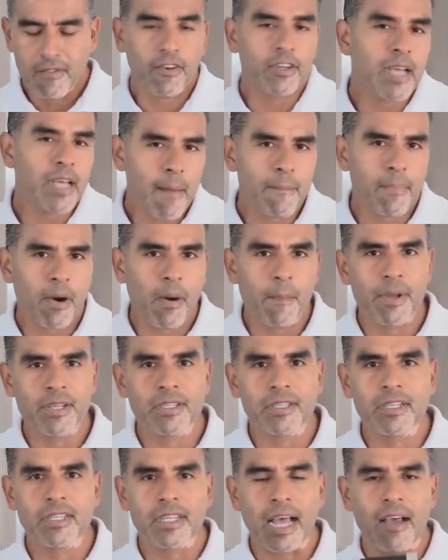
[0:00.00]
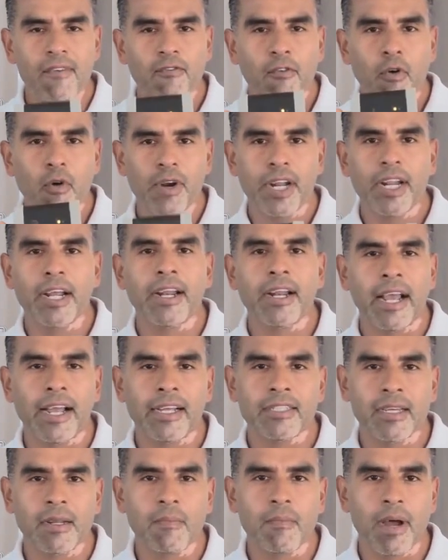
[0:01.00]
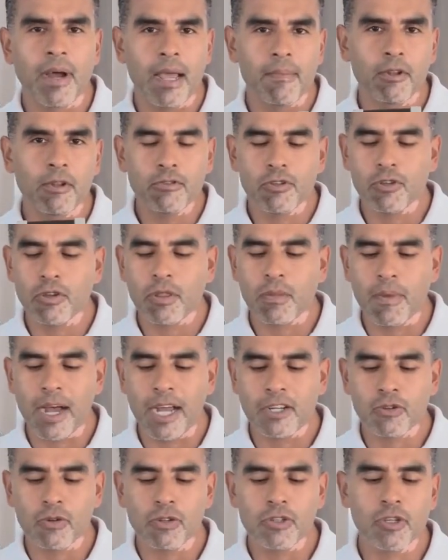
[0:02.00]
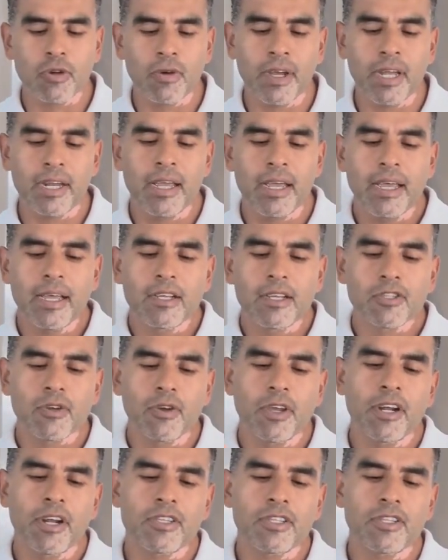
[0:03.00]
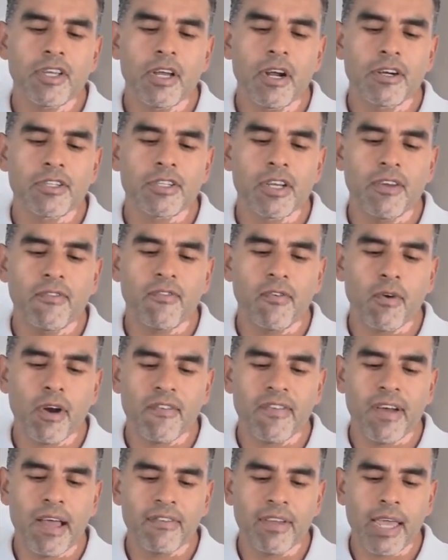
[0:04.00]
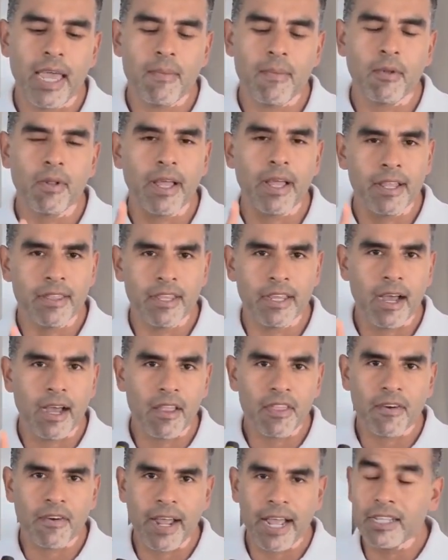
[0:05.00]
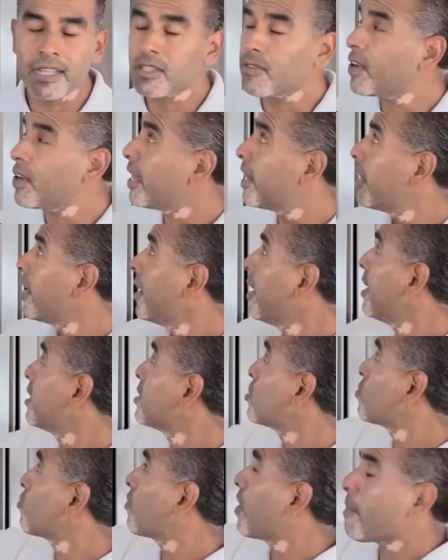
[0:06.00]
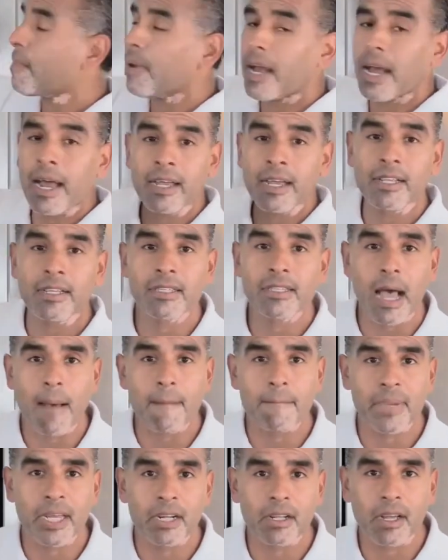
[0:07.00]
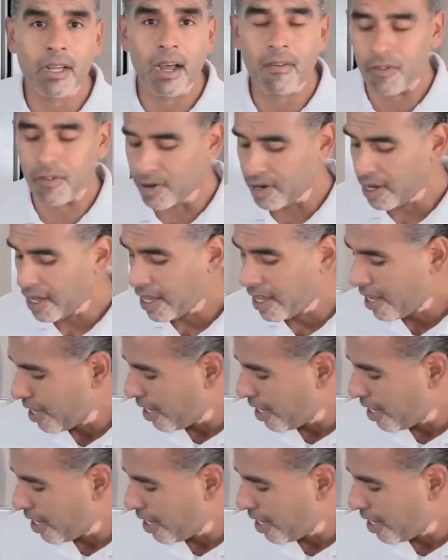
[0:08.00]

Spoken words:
For time purposes, I've already connected my Bluetooth module to it. So here's the RJ45 cable, and the other end of it is right behind the top middle cover.